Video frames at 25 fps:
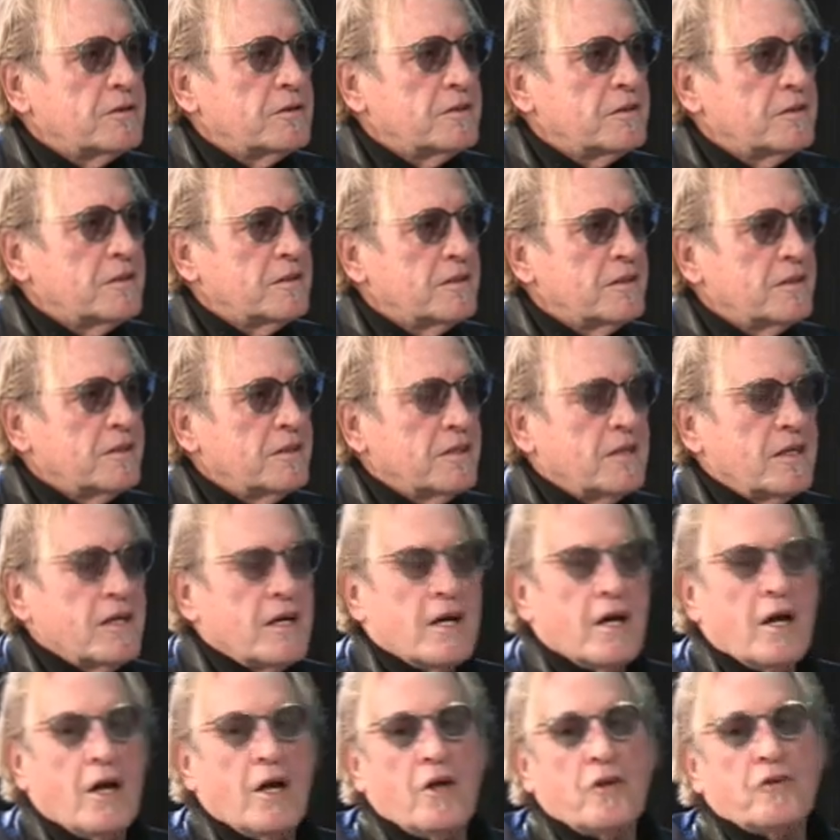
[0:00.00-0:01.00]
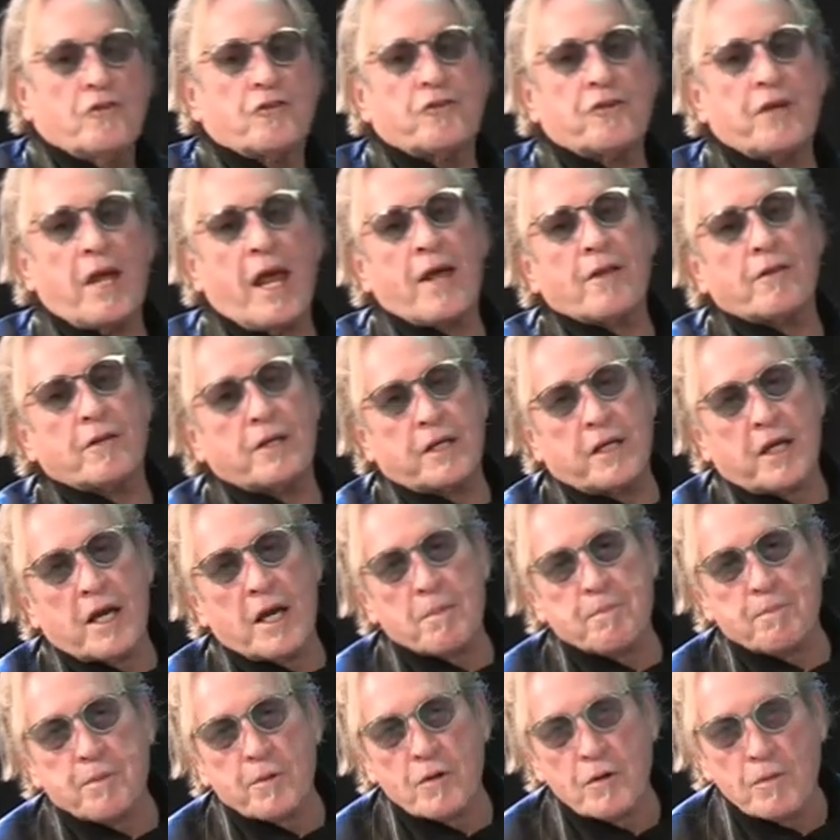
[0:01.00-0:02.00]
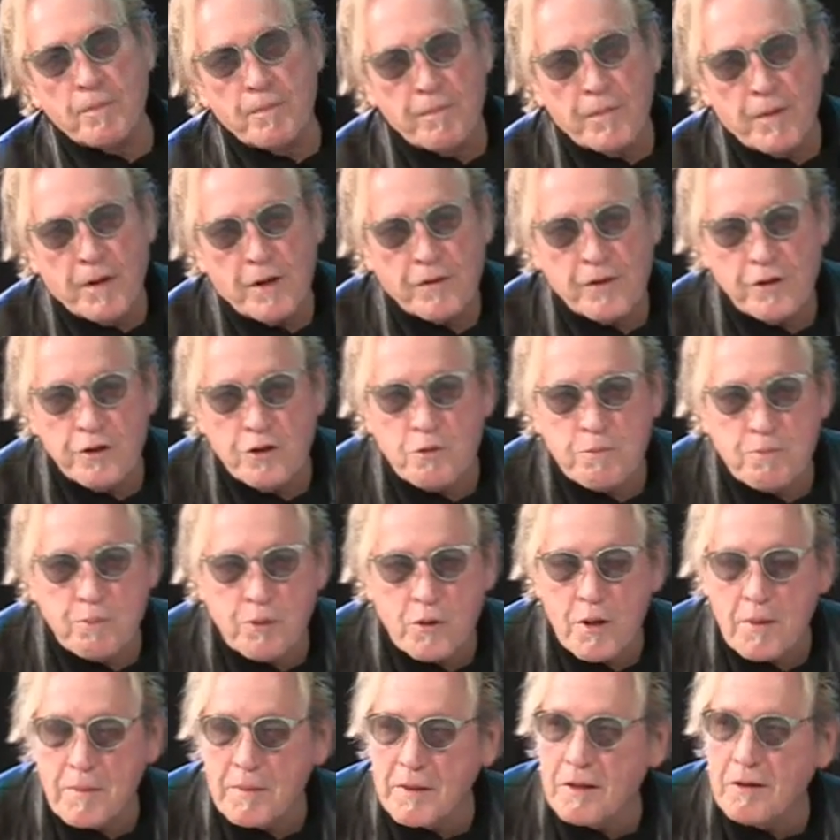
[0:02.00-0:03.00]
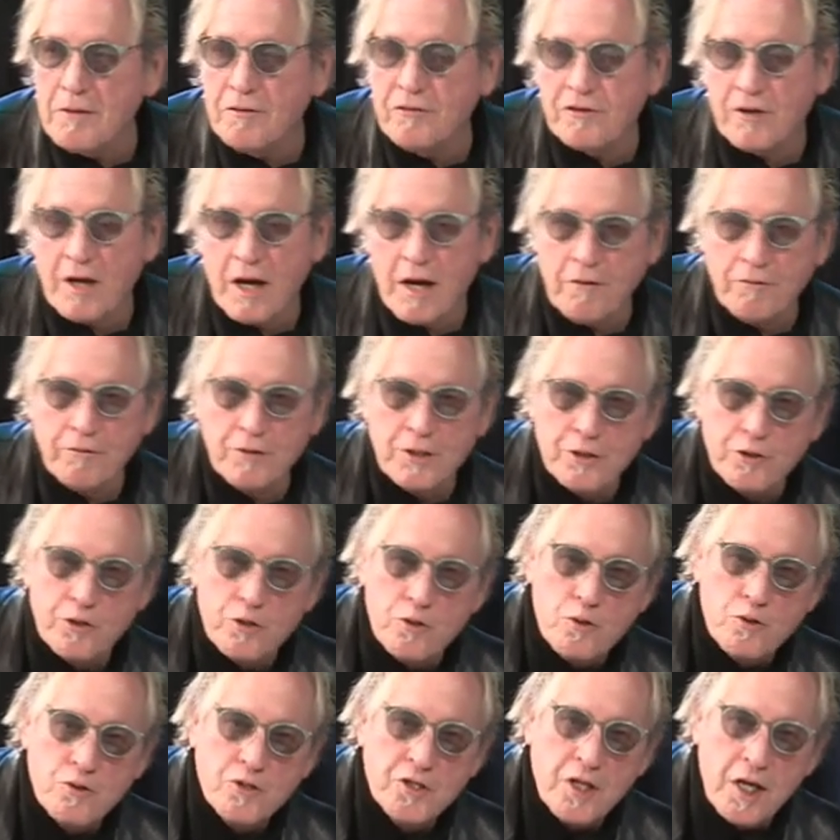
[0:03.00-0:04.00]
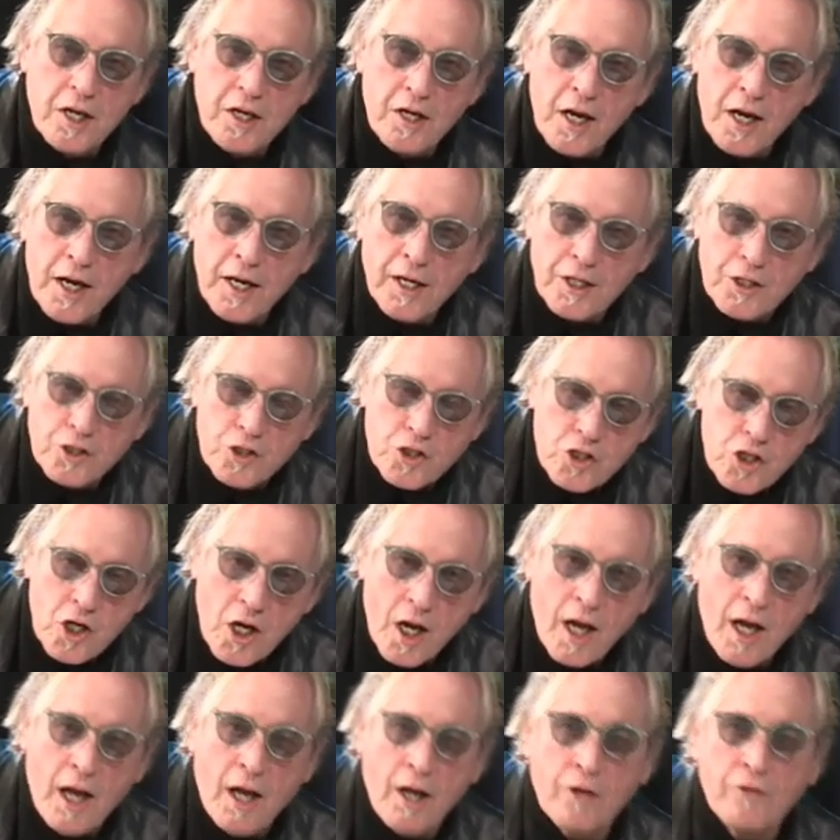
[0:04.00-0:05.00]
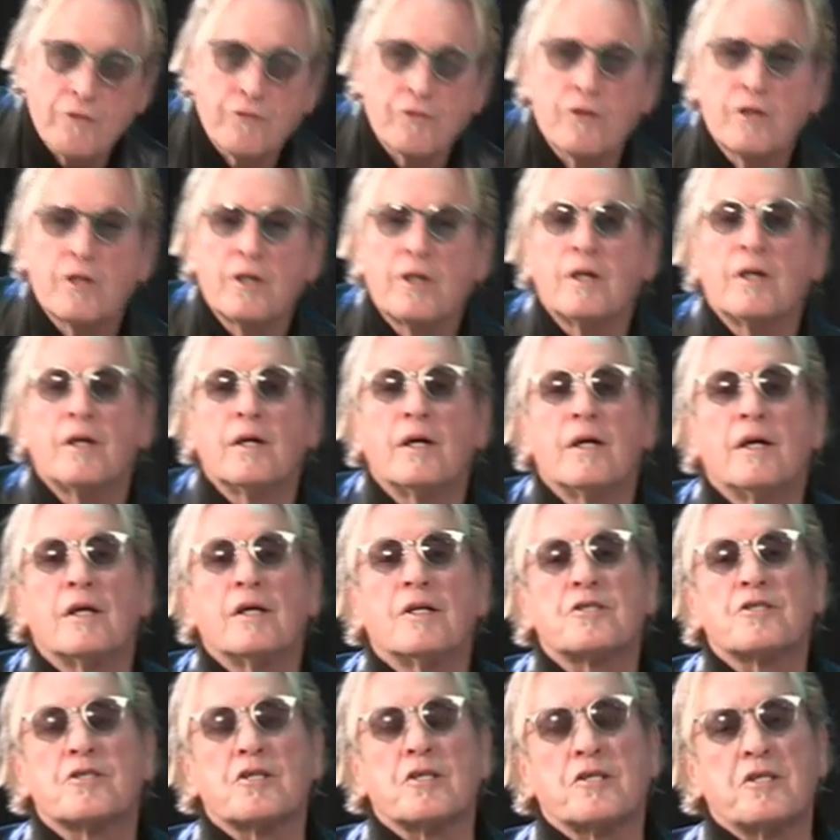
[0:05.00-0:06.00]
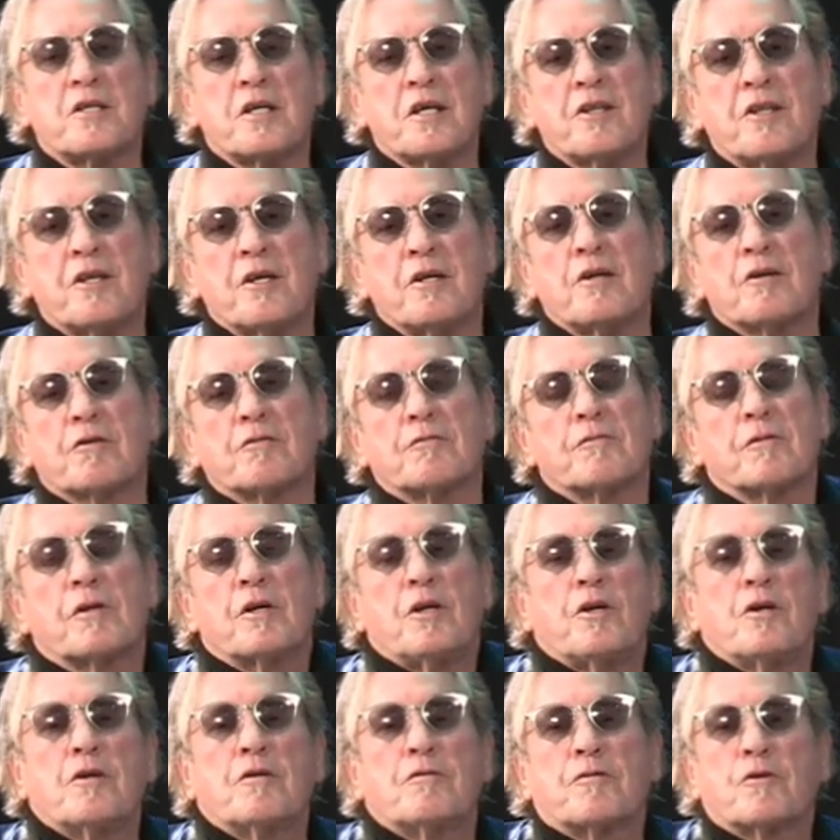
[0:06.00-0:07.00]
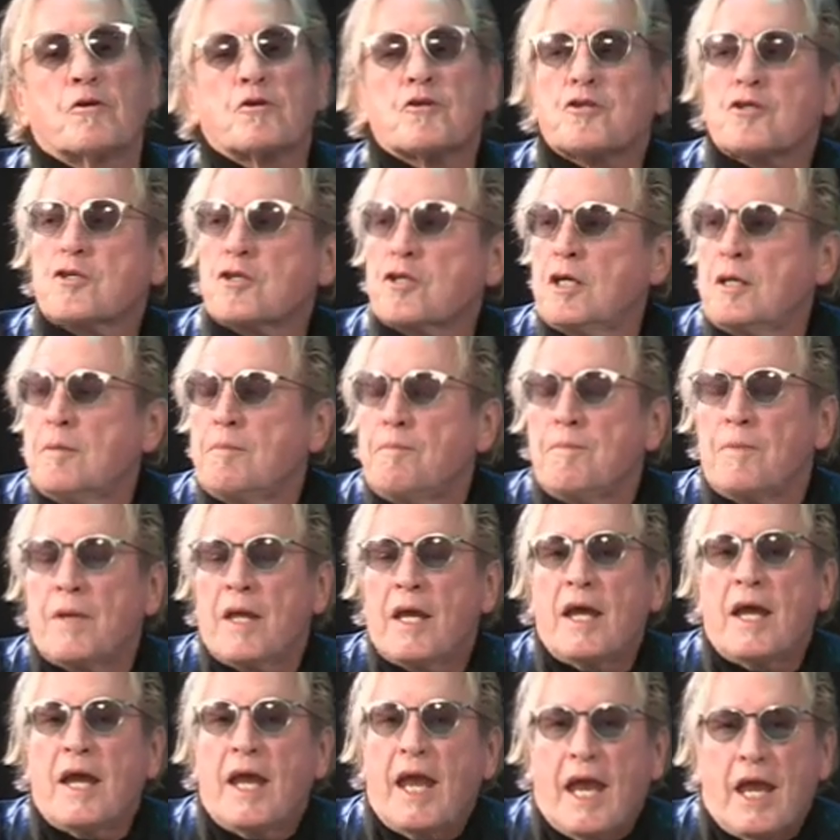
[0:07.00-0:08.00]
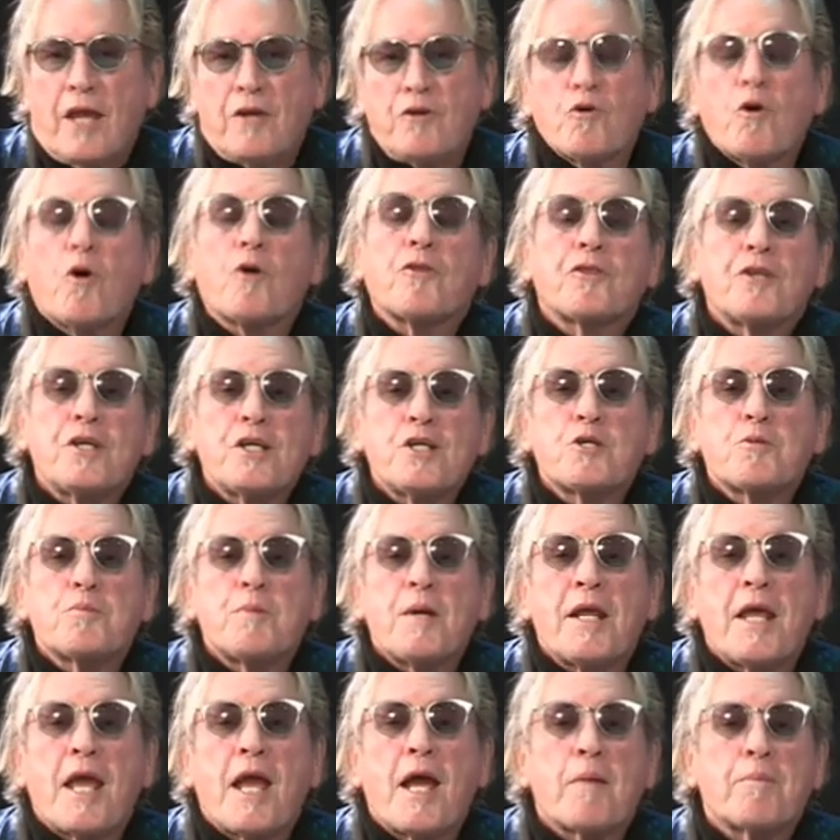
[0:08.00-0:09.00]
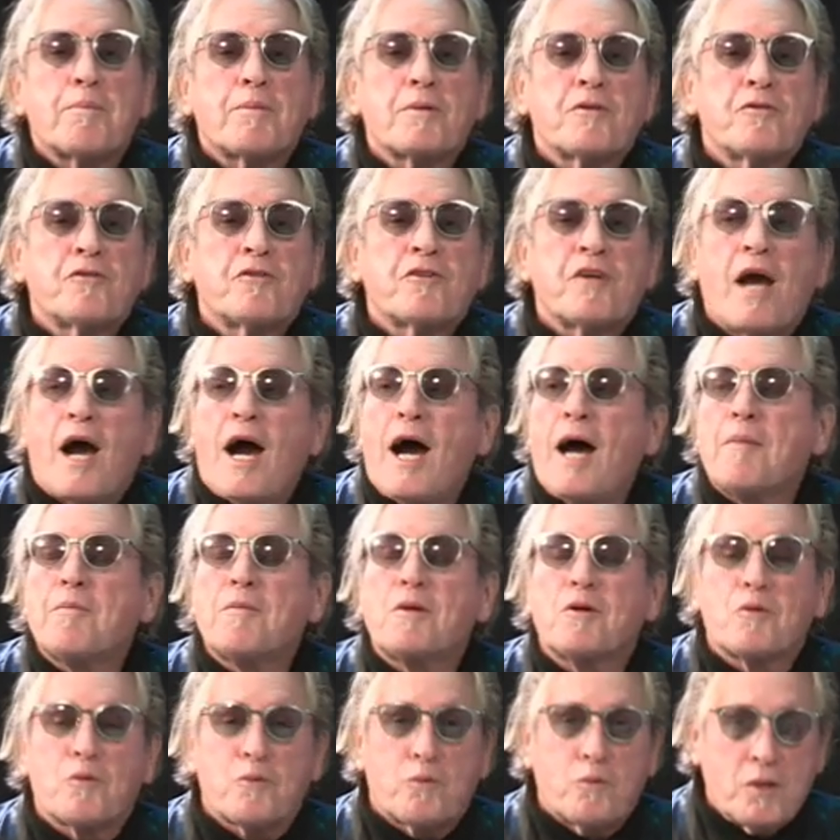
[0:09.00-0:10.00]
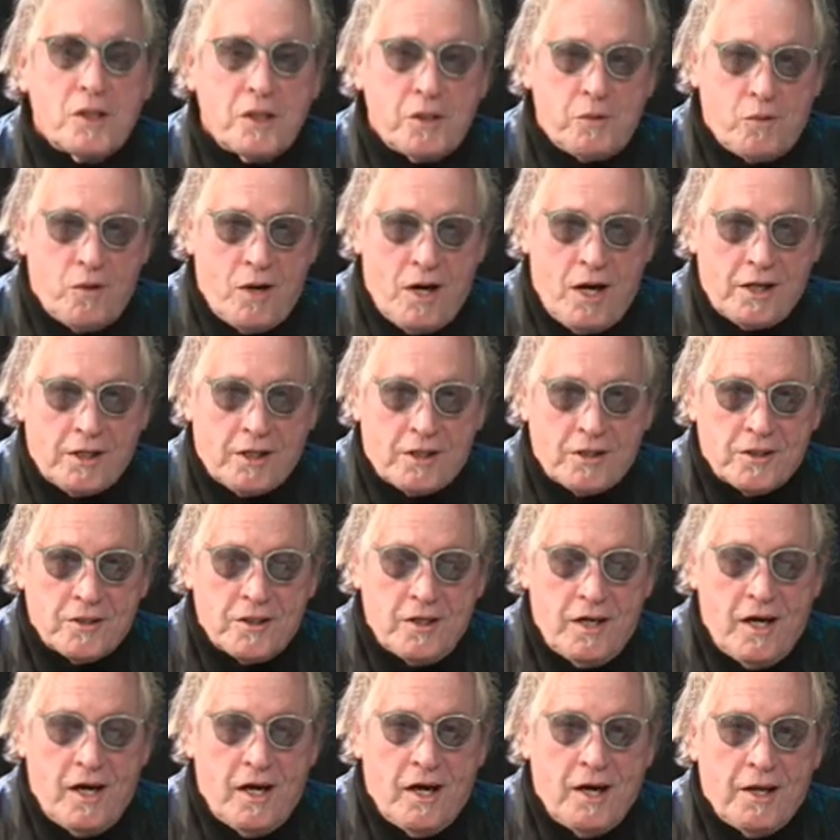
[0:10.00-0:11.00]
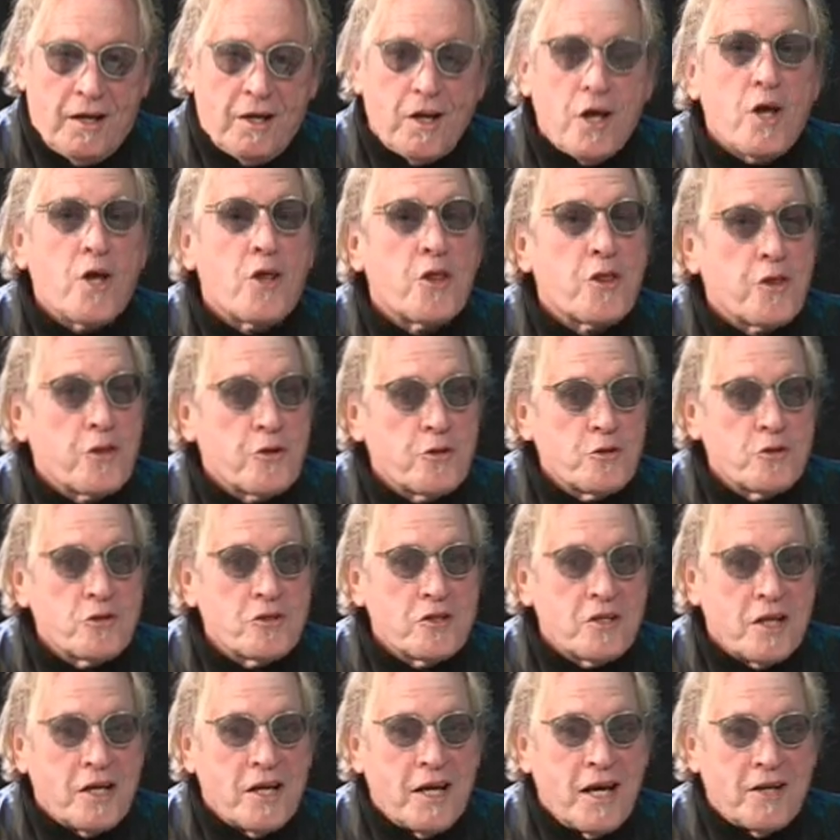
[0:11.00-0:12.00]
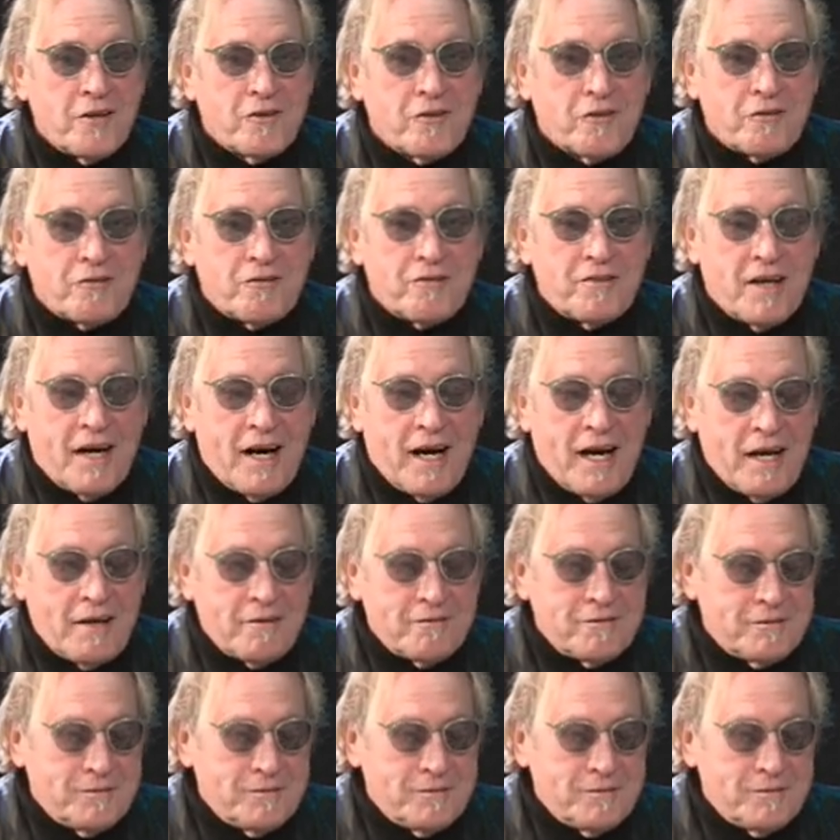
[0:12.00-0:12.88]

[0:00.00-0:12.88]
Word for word: got it. Stanley Kipper, The New Primitives, every Tuesday night at Shaw's, 16th University. In Northeast Minneapolis, I'm there with Willie Walker on Thursday nights at 5. Check